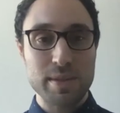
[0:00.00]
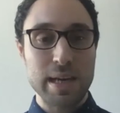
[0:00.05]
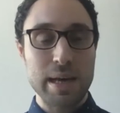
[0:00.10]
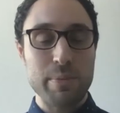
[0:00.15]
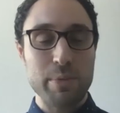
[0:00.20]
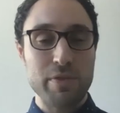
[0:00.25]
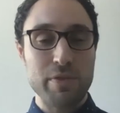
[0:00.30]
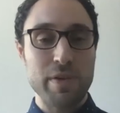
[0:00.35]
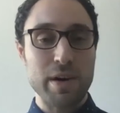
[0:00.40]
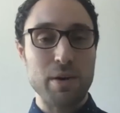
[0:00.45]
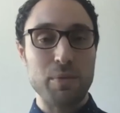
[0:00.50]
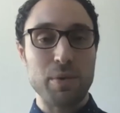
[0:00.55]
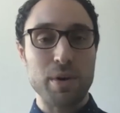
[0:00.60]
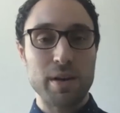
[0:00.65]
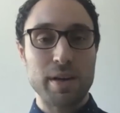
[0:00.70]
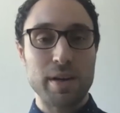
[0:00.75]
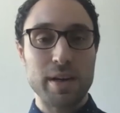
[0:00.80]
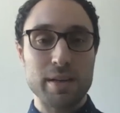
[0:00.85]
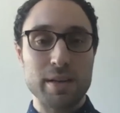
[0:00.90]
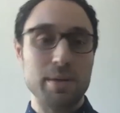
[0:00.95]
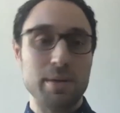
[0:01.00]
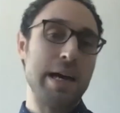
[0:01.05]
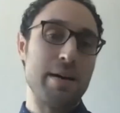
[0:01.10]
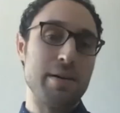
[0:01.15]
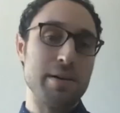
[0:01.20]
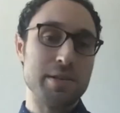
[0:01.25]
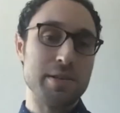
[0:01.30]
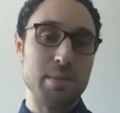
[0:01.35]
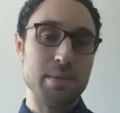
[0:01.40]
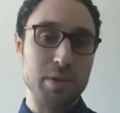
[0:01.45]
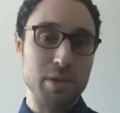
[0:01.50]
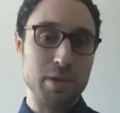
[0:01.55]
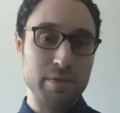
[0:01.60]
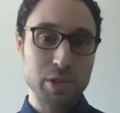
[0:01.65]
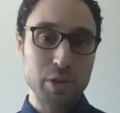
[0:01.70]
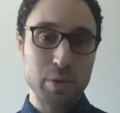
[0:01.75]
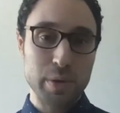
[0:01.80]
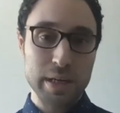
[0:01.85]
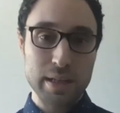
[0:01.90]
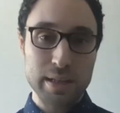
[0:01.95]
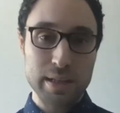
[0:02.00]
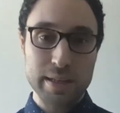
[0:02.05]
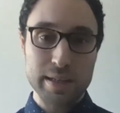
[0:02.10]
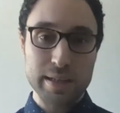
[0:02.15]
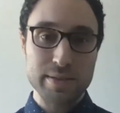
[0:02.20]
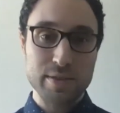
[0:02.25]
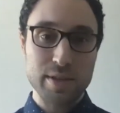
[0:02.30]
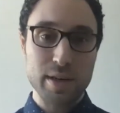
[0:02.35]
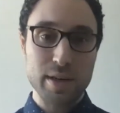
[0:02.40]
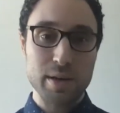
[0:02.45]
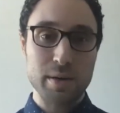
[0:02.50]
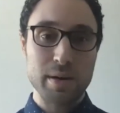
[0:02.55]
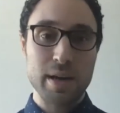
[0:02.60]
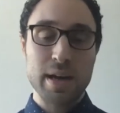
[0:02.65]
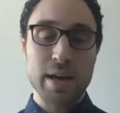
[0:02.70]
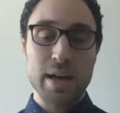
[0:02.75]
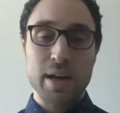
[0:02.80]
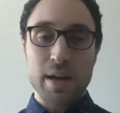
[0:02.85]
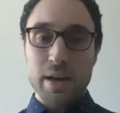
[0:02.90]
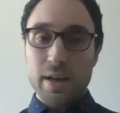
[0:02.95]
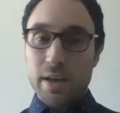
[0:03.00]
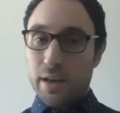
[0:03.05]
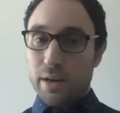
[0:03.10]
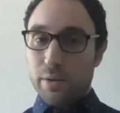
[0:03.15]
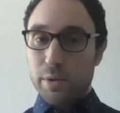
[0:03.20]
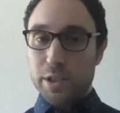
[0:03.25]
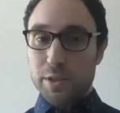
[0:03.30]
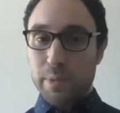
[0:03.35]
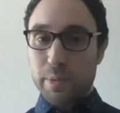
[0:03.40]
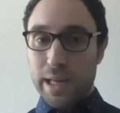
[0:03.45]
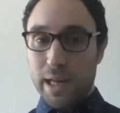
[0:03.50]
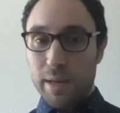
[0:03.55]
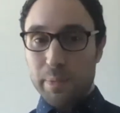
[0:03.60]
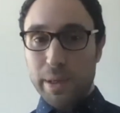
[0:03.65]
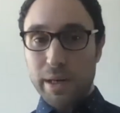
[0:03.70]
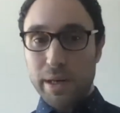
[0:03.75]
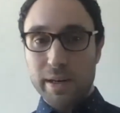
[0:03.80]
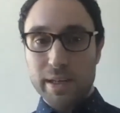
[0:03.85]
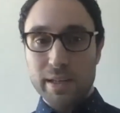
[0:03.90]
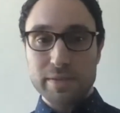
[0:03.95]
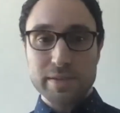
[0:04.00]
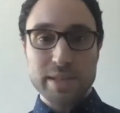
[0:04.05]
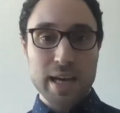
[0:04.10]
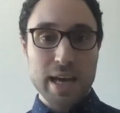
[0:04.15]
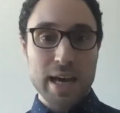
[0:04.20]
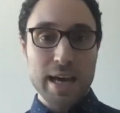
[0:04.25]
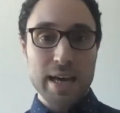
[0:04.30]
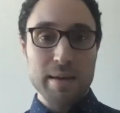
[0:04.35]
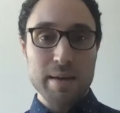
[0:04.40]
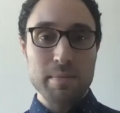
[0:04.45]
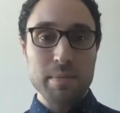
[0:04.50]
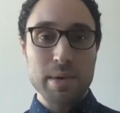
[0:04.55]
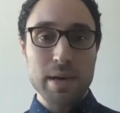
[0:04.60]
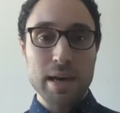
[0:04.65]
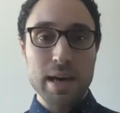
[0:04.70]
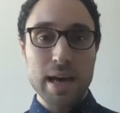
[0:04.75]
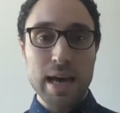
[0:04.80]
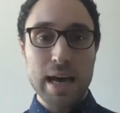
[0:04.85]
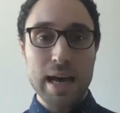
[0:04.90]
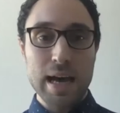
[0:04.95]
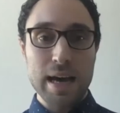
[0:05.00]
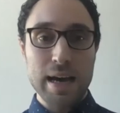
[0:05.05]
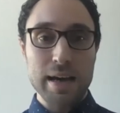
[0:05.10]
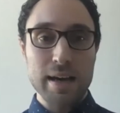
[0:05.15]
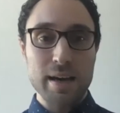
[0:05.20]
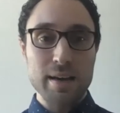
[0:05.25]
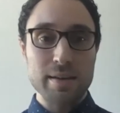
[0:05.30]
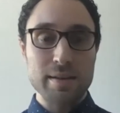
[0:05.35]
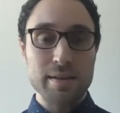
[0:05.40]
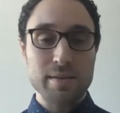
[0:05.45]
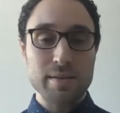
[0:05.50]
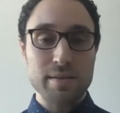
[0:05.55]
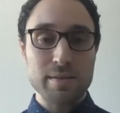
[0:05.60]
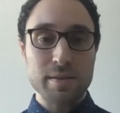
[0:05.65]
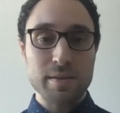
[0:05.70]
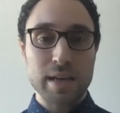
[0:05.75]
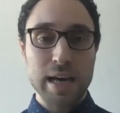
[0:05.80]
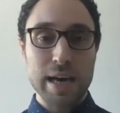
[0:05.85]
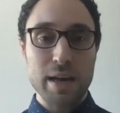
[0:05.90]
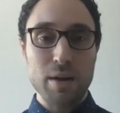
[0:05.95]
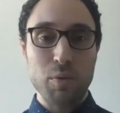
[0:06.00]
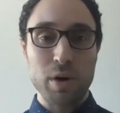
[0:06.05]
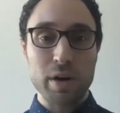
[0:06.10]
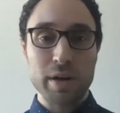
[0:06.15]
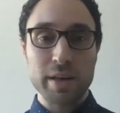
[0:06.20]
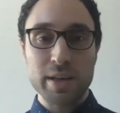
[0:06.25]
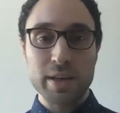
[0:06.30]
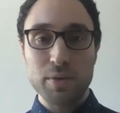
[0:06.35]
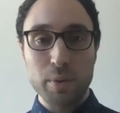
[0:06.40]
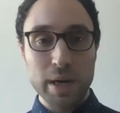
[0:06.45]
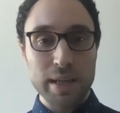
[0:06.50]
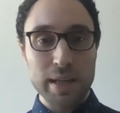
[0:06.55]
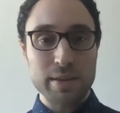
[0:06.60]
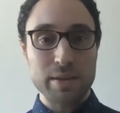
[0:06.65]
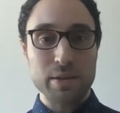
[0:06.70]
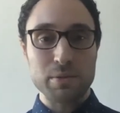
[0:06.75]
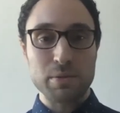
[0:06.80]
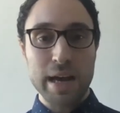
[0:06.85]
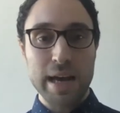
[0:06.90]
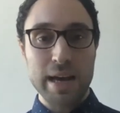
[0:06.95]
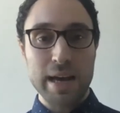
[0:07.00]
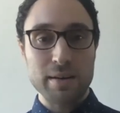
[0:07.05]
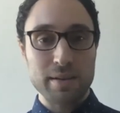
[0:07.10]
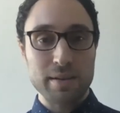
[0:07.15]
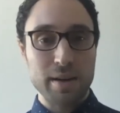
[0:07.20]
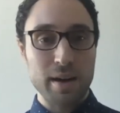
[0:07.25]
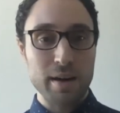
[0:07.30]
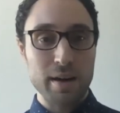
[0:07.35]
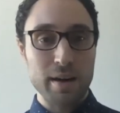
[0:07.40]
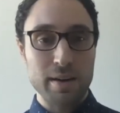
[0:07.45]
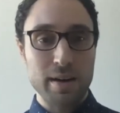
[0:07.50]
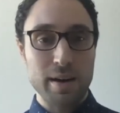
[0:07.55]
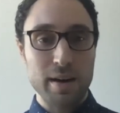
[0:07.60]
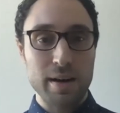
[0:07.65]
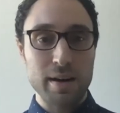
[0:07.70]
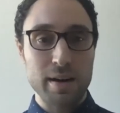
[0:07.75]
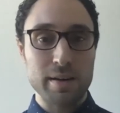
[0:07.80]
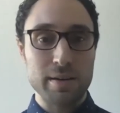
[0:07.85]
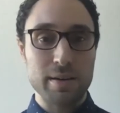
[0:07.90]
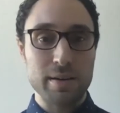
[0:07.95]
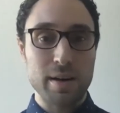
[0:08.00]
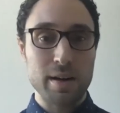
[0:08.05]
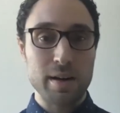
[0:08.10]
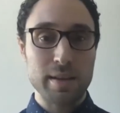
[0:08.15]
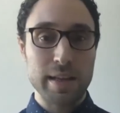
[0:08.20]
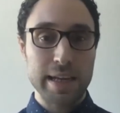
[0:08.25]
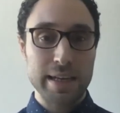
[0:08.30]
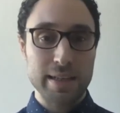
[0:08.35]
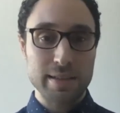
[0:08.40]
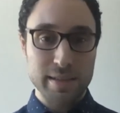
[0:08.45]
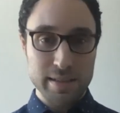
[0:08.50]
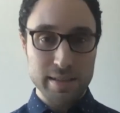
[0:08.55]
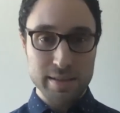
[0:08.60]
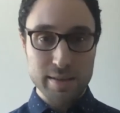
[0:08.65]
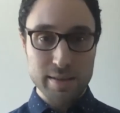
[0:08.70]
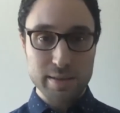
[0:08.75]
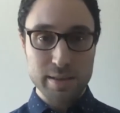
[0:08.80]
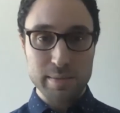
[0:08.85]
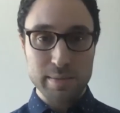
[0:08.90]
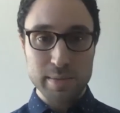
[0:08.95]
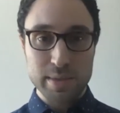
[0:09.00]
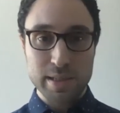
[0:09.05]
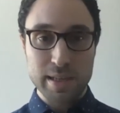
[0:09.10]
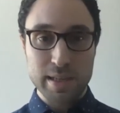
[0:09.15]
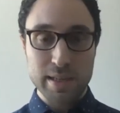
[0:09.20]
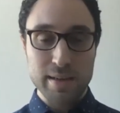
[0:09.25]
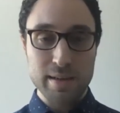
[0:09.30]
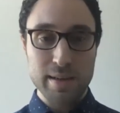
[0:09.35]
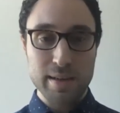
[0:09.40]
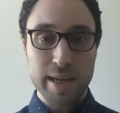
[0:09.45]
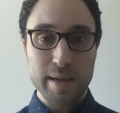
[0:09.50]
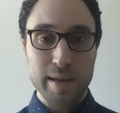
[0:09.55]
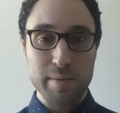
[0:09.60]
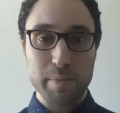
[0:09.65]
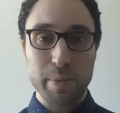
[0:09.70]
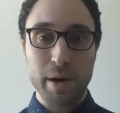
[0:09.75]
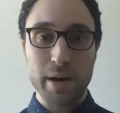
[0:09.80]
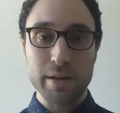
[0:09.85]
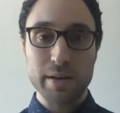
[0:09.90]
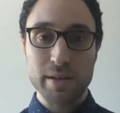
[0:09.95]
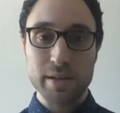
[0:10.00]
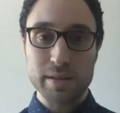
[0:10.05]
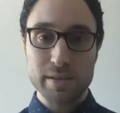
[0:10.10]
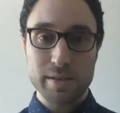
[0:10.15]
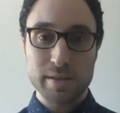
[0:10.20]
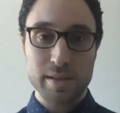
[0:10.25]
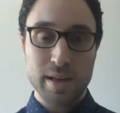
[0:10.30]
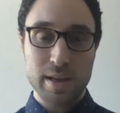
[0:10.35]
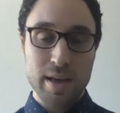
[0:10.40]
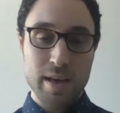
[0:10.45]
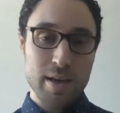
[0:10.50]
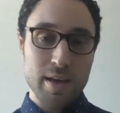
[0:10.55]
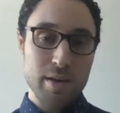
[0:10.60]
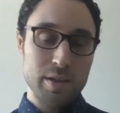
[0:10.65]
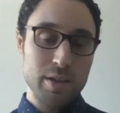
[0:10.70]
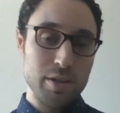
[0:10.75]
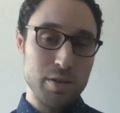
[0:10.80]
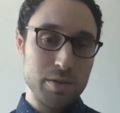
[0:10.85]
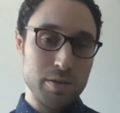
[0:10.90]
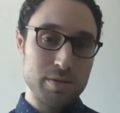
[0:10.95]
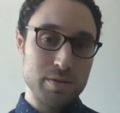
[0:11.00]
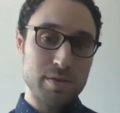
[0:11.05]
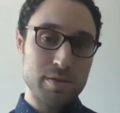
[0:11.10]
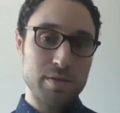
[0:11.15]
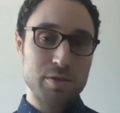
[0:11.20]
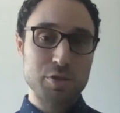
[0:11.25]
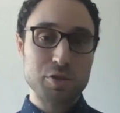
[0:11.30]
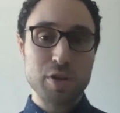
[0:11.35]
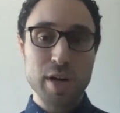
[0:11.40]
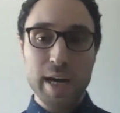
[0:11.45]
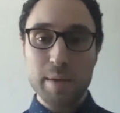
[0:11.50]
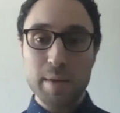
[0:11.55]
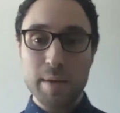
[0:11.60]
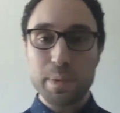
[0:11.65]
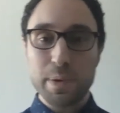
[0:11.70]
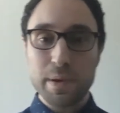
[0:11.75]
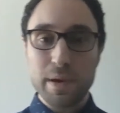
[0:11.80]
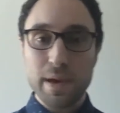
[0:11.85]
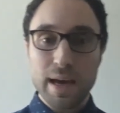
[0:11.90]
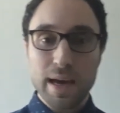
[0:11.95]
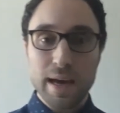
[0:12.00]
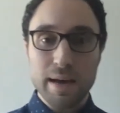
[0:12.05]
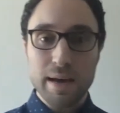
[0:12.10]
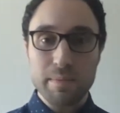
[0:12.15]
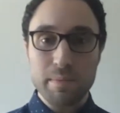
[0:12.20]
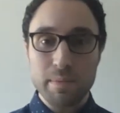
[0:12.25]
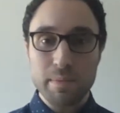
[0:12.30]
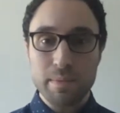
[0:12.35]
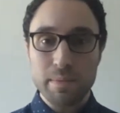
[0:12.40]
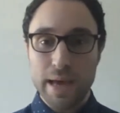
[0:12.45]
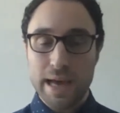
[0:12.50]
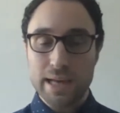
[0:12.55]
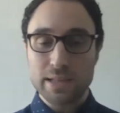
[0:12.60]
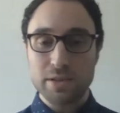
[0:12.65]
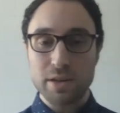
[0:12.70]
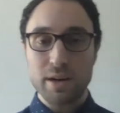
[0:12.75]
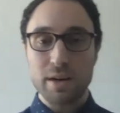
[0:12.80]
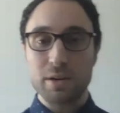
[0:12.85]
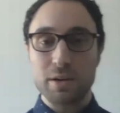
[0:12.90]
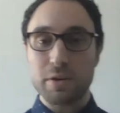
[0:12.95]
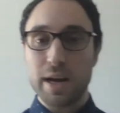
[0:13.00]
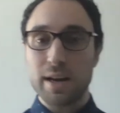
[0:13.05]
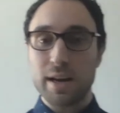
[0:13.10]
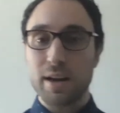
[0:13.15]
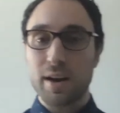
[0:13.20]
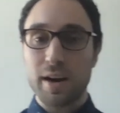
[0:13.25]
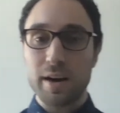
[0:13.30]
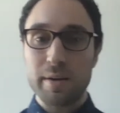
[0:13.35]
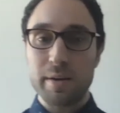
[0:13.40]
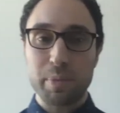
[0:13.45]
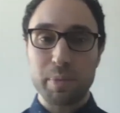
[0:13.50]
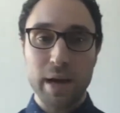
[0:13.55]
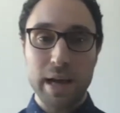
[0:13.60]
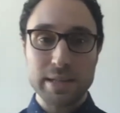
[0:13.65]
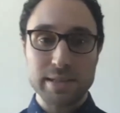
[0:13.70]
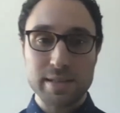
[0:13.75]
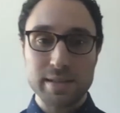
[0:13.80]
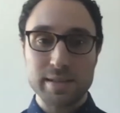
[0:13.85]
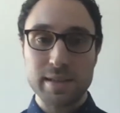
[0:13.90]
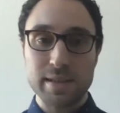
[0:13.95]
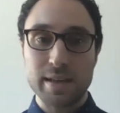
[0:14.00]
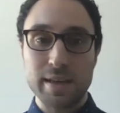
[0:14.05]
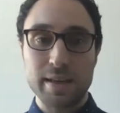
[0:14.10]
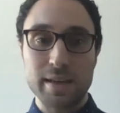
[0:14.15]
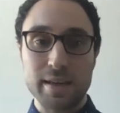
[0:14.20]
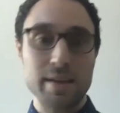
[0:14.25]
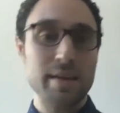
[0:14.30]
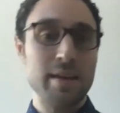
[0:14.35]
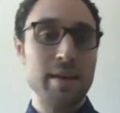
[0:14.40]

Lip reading: we felt weren't going to allow us to move as quickly. And so we spent a period of time kind of working with and around our legacy systems and partners, used Stripe as our credit card processing,